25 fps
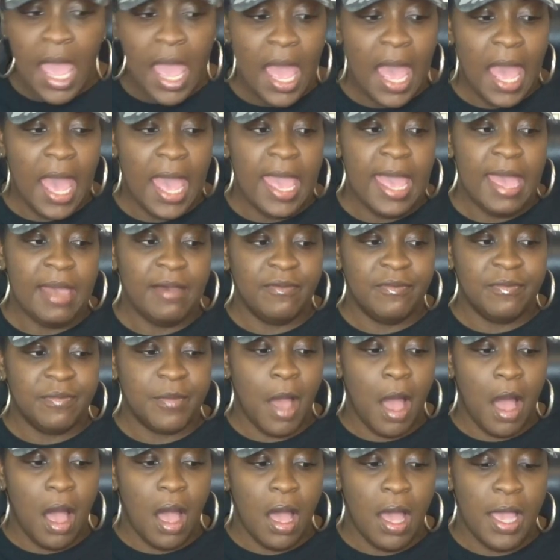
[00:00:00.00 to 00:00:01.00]
I have
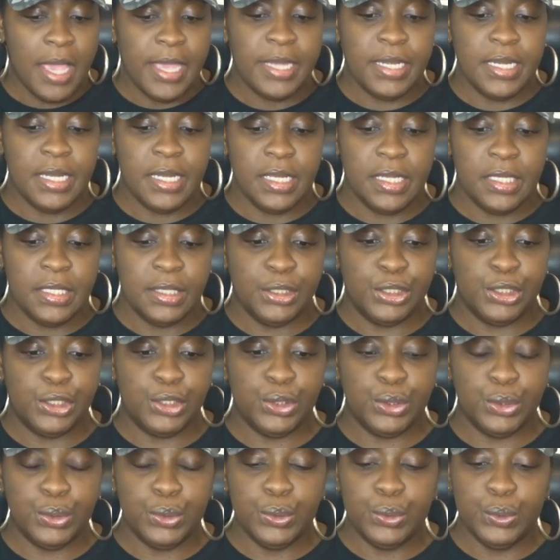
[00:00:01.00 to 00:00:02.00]
gone
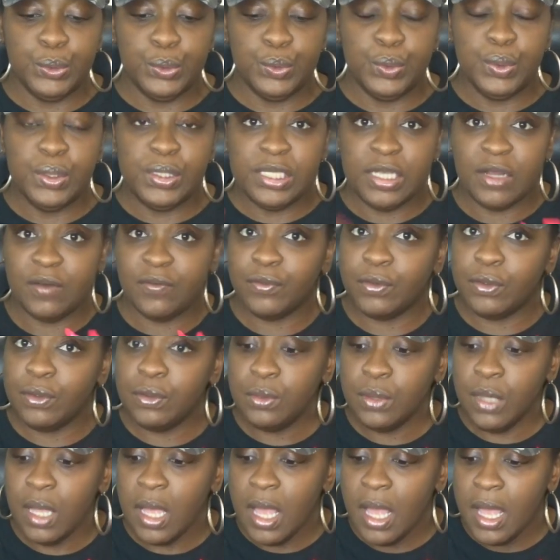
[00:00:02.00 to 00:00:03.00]
to
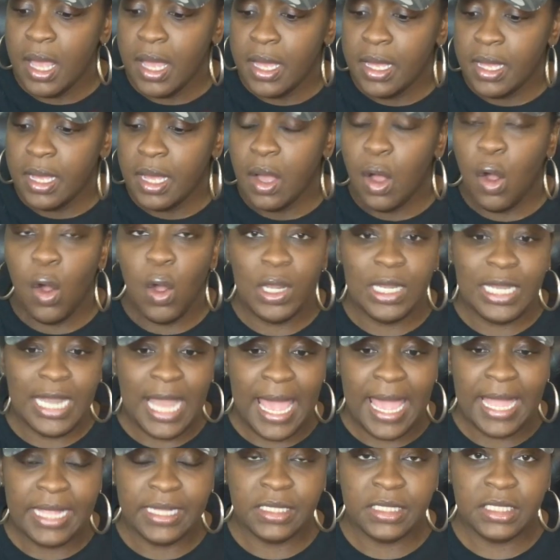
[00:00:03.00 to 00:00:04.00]
several
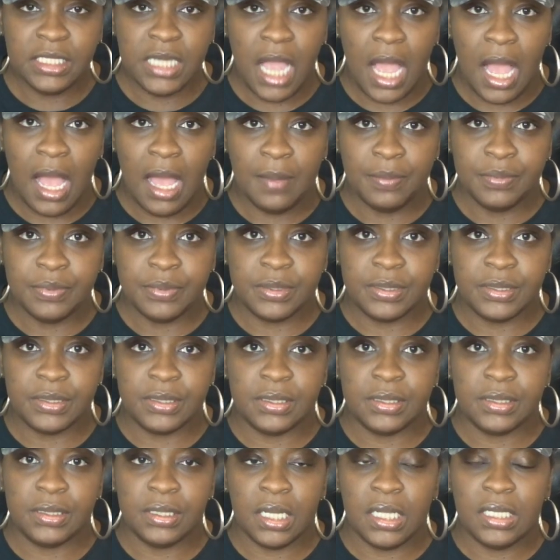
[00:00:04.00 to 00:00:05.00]
online
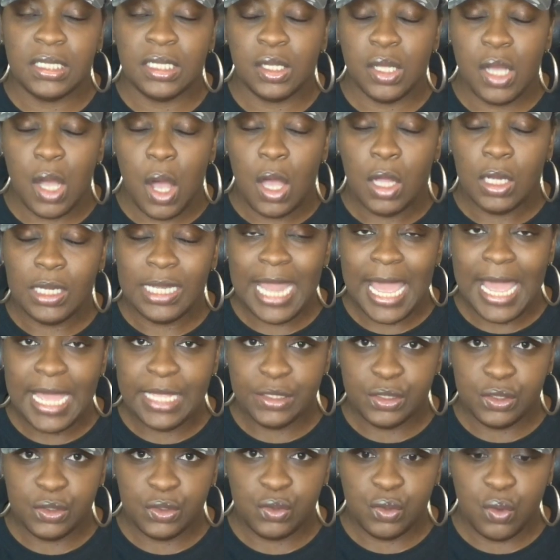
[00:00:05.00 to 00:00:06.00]
shops, on
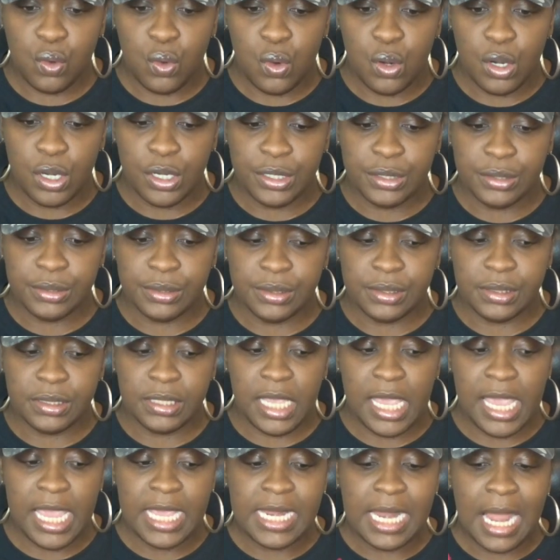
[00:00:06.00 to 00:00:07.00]
online stores.
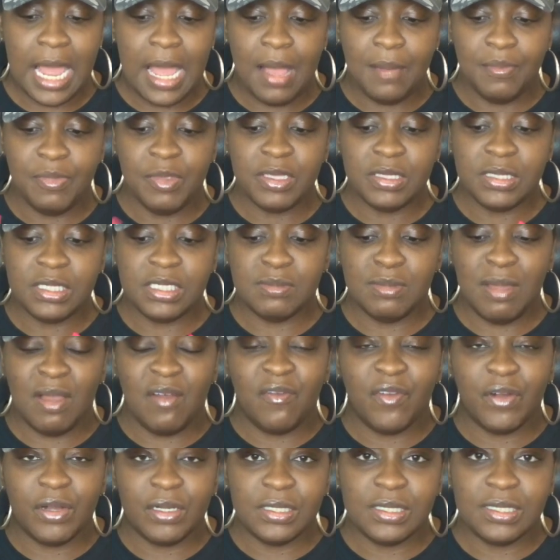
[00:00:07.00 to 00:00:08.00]
And um, this is my
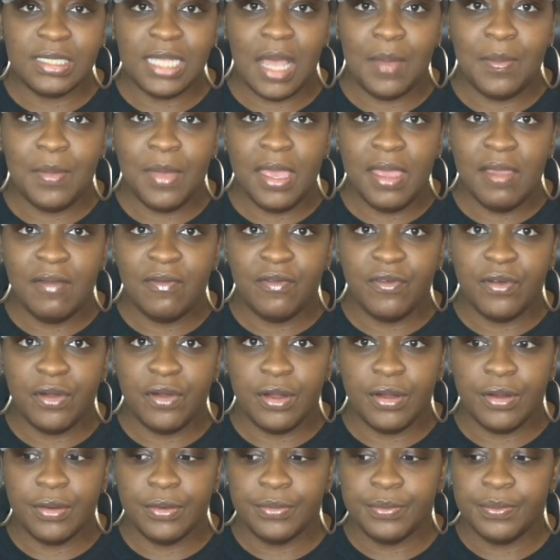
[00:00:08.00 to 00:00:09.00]
first time
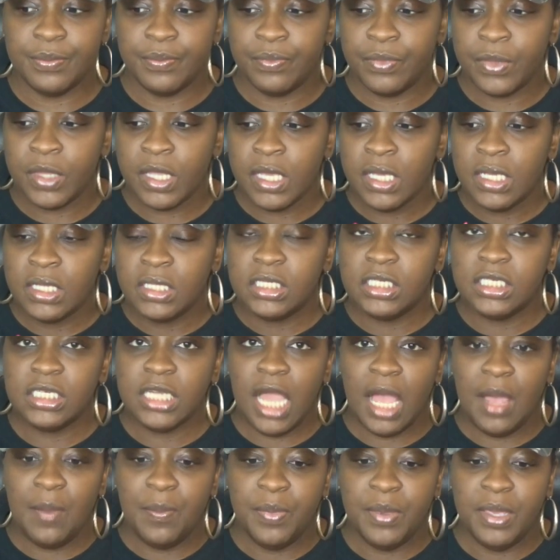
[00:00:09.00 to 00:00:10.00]
ever
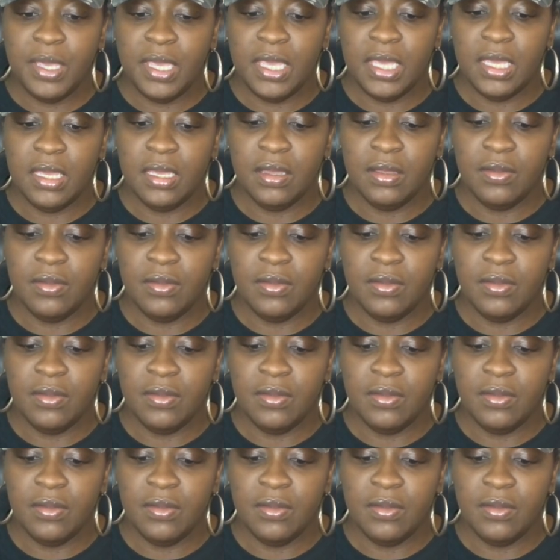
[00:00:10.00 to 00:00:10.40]
shopping